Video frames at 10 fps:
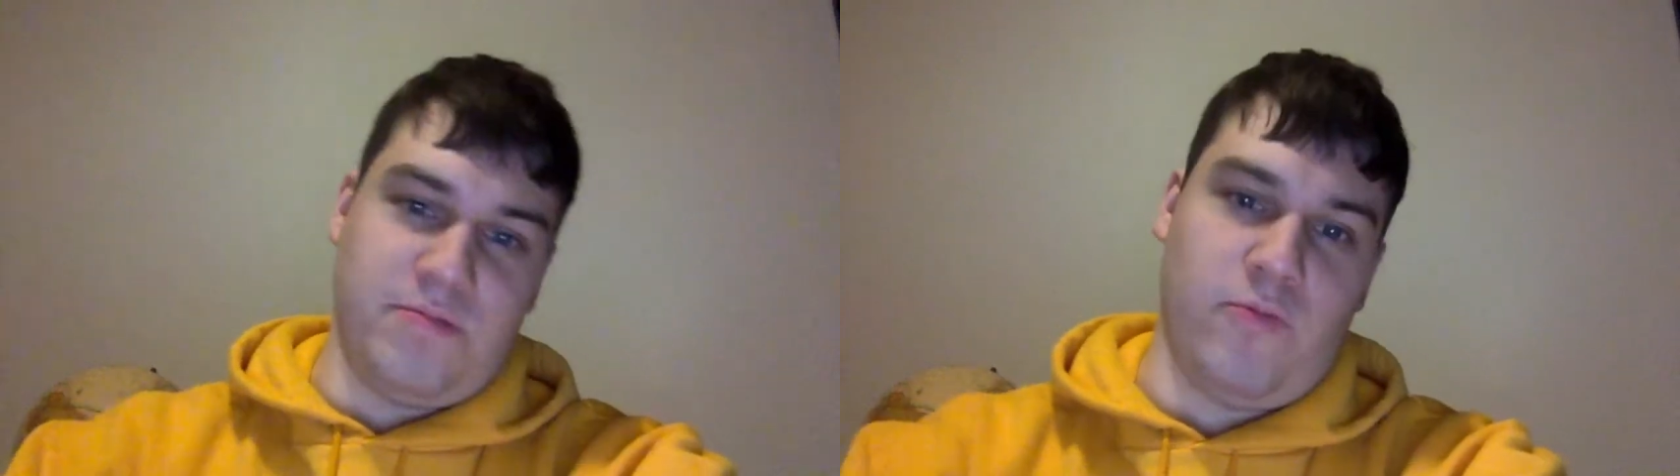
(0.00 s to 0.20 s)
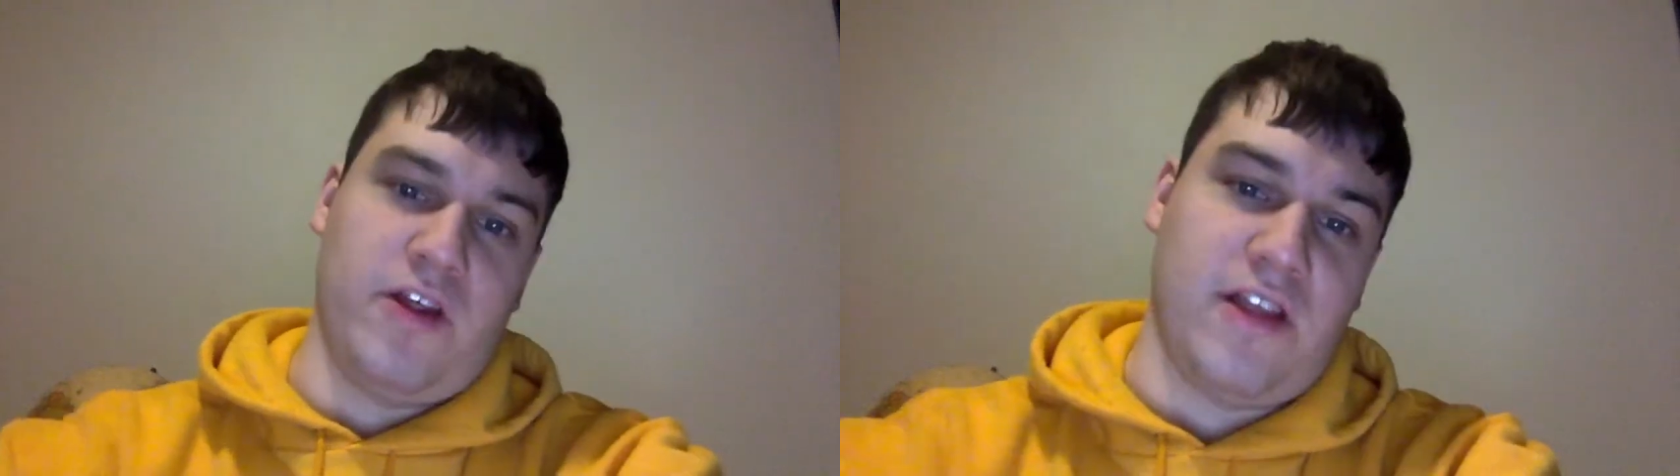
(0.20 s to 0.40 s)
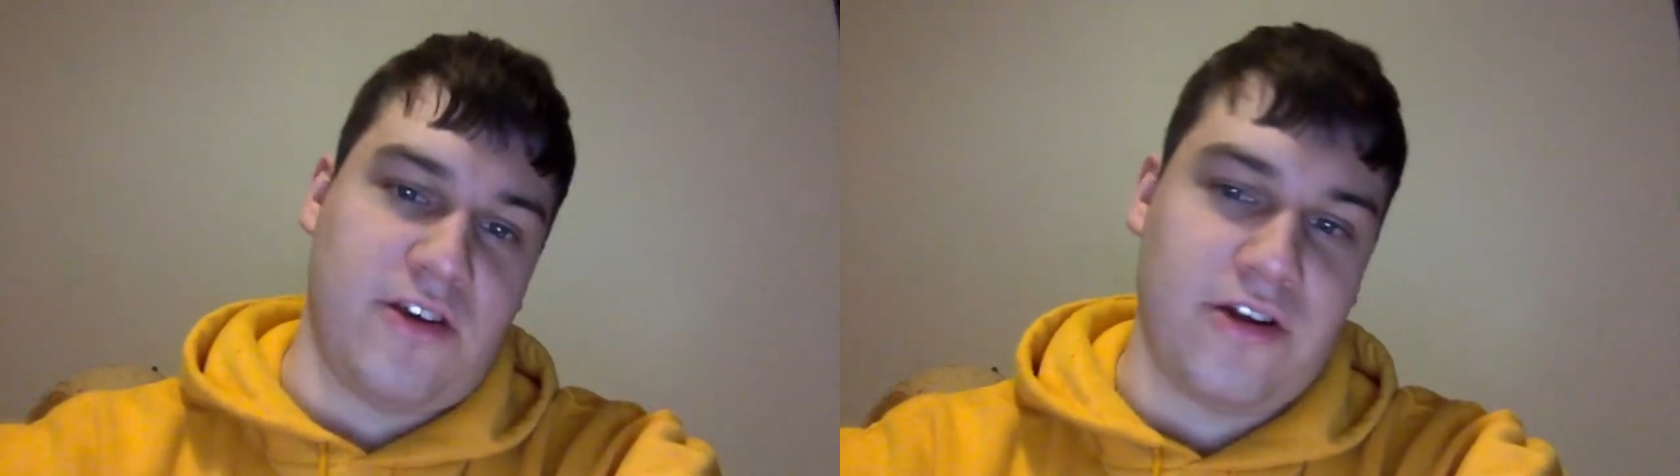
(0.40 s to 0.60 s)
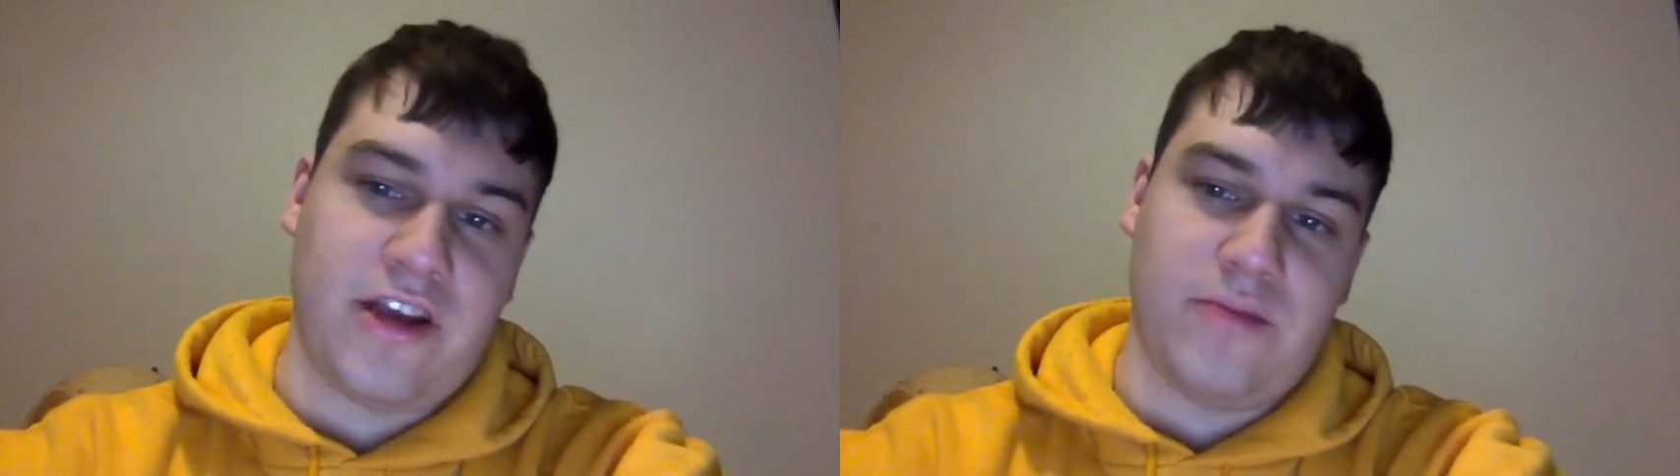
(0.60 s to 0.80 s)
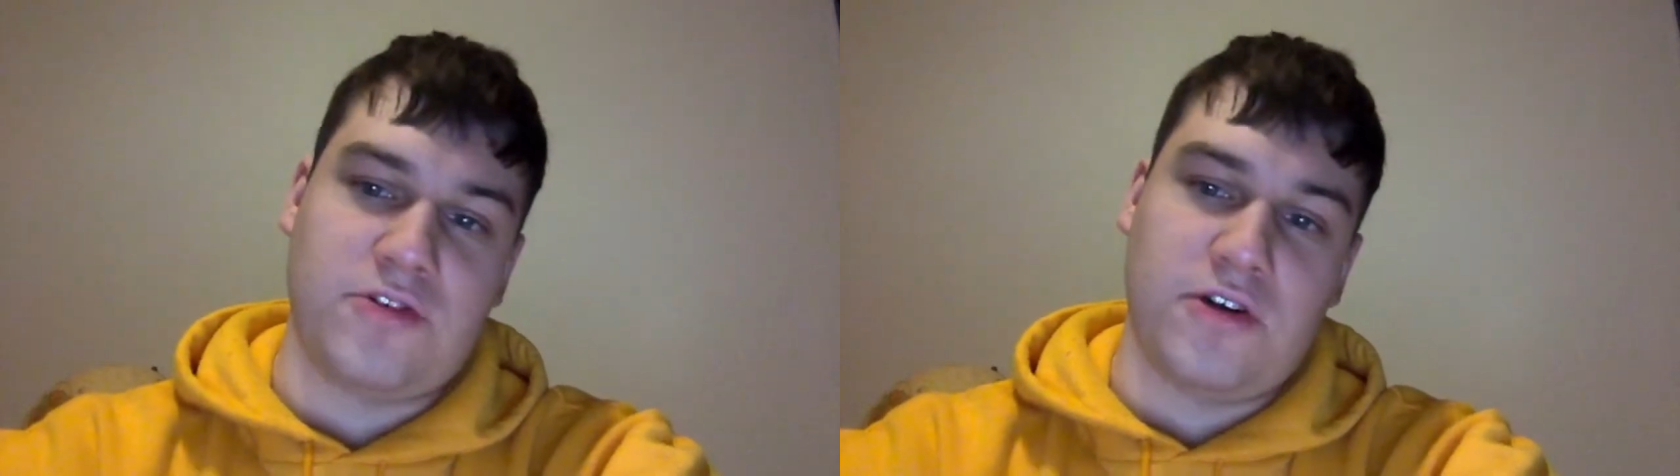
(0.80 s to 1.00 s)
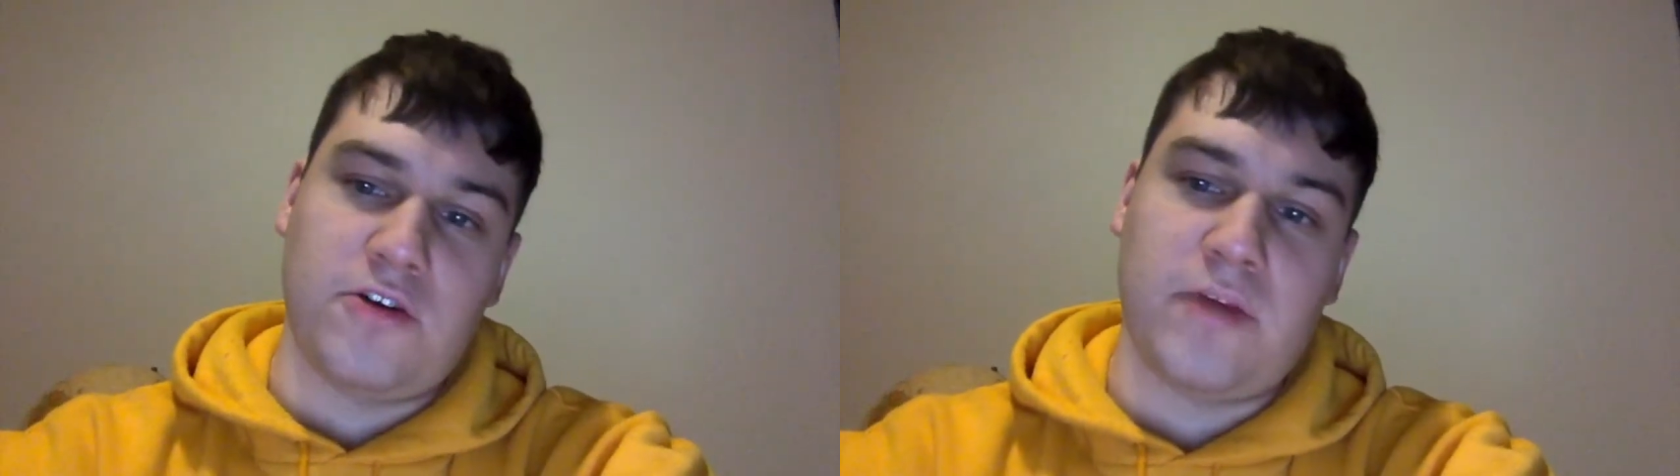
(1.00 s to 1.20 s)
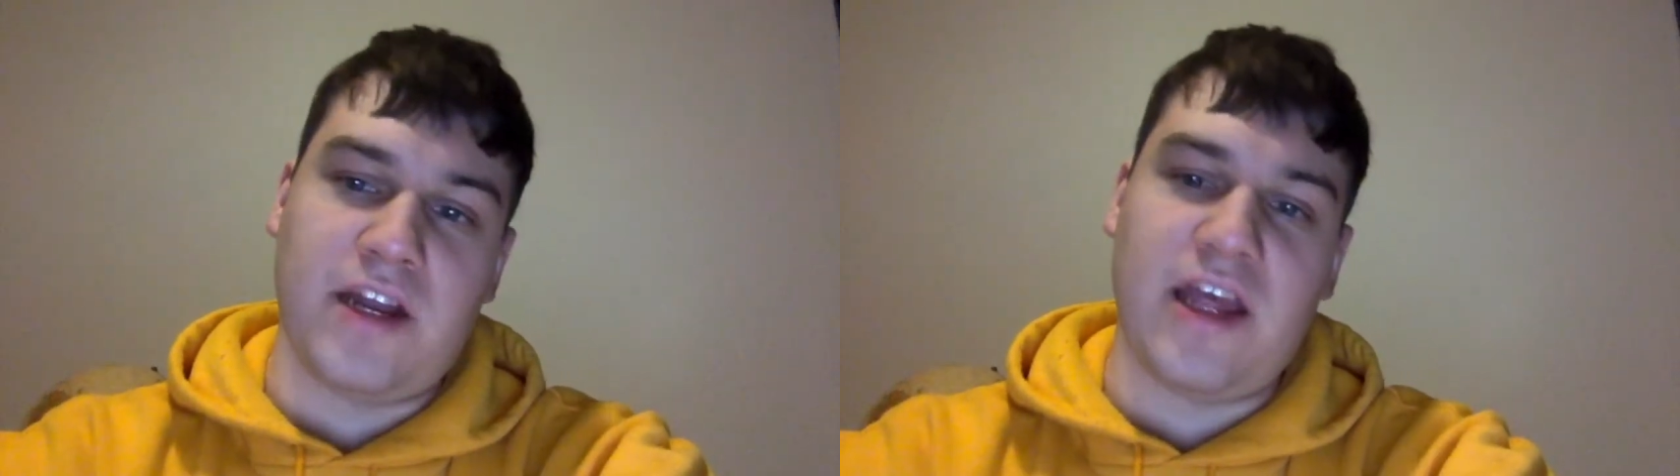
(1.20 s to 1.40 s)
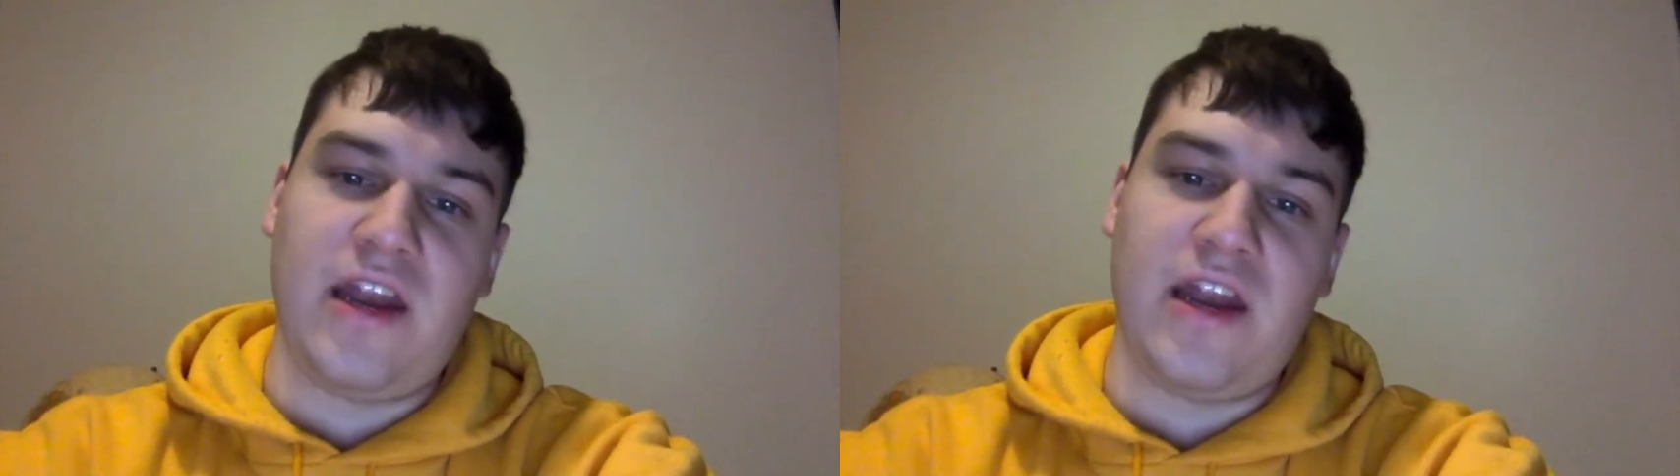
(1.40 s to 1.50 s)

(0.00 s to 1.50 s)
one that could come true. But again,